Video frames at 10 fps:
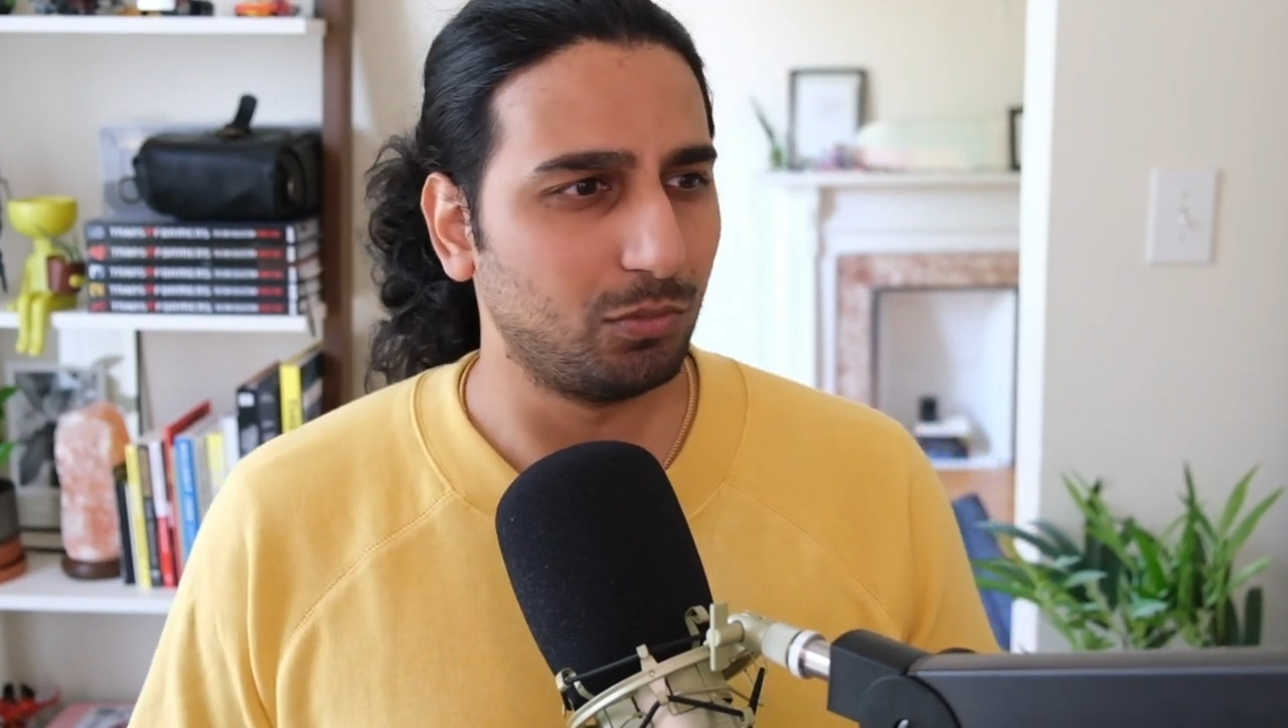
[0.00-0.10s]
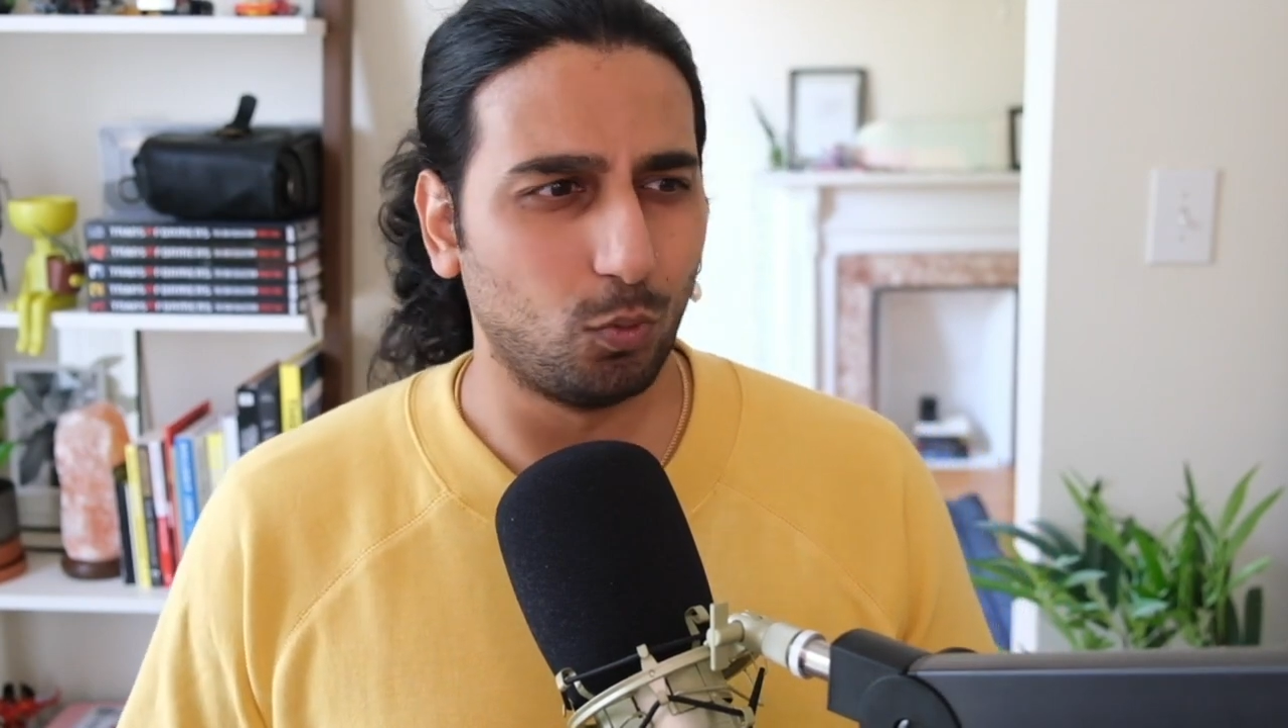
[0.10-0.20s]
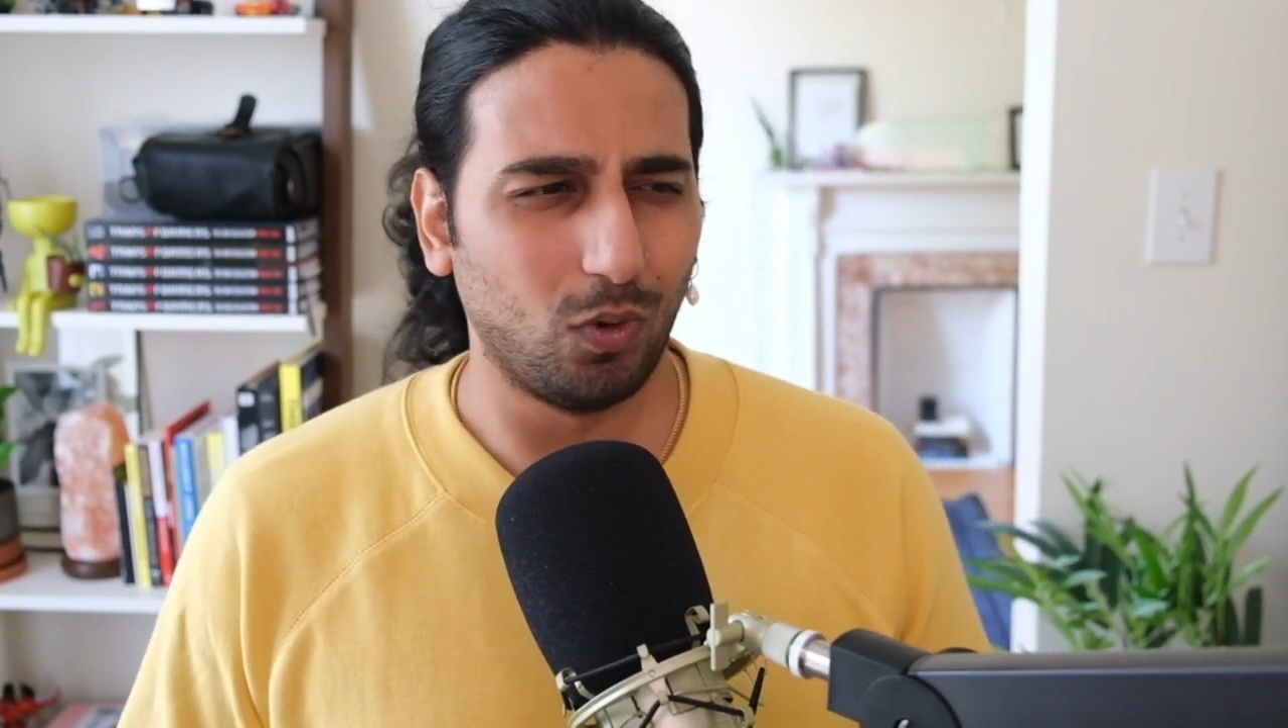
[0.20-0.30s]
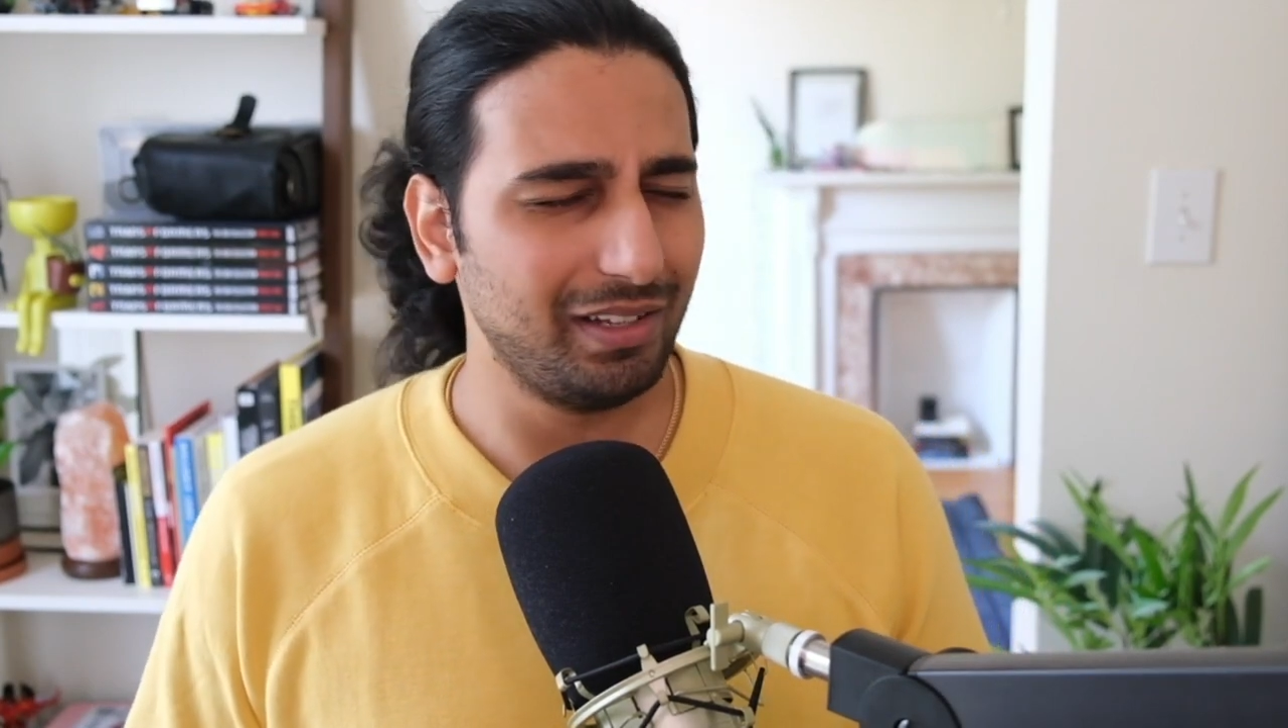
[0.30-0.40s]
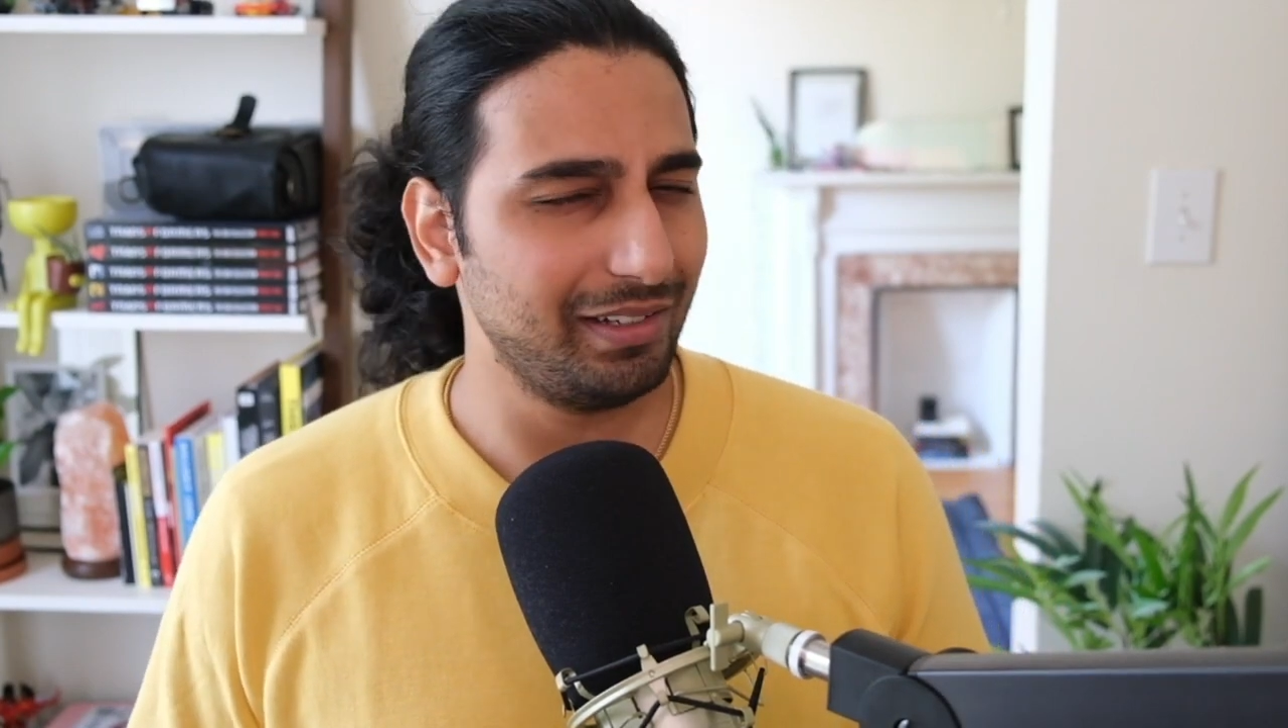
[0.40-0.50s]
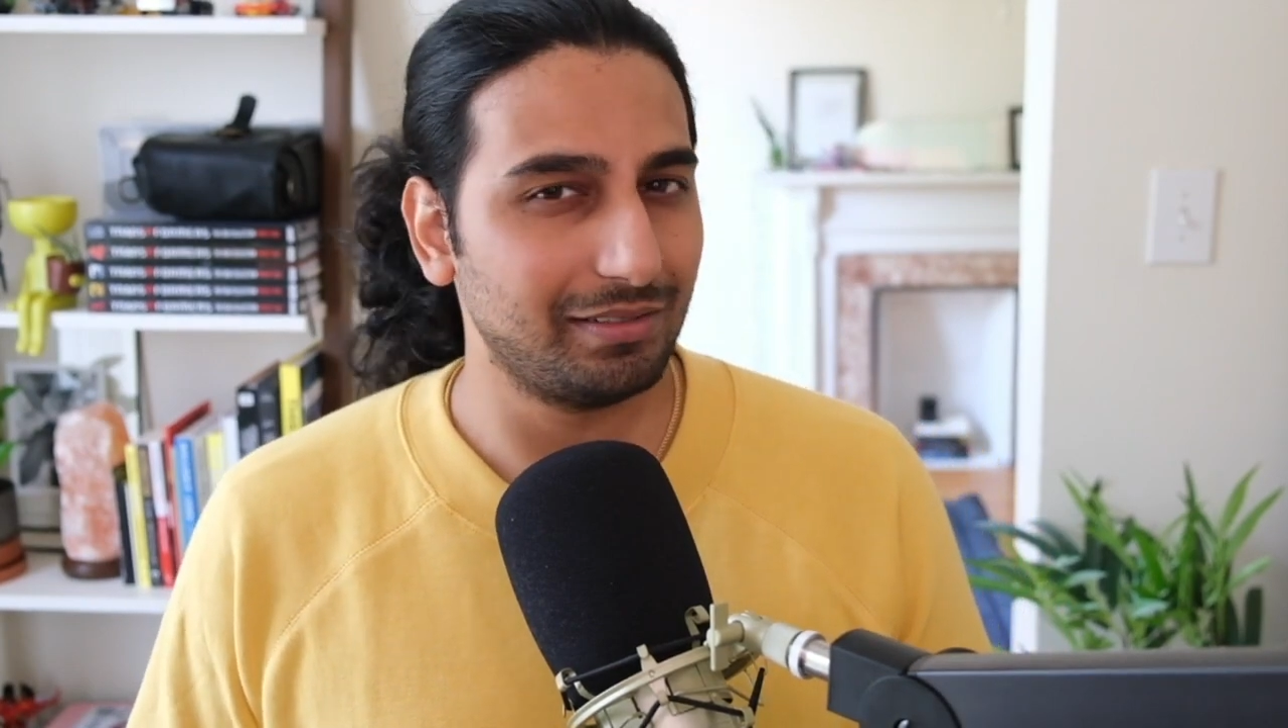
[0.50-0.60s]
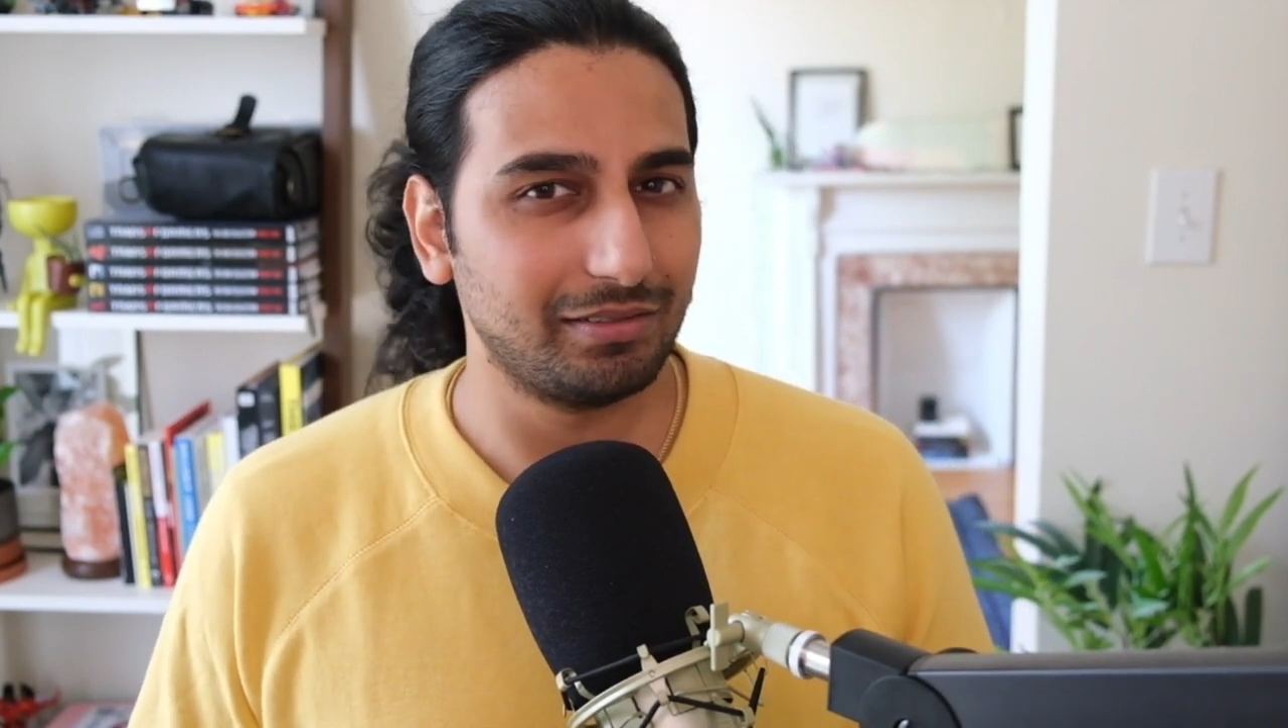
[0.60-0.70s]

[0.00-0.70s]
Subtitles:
What?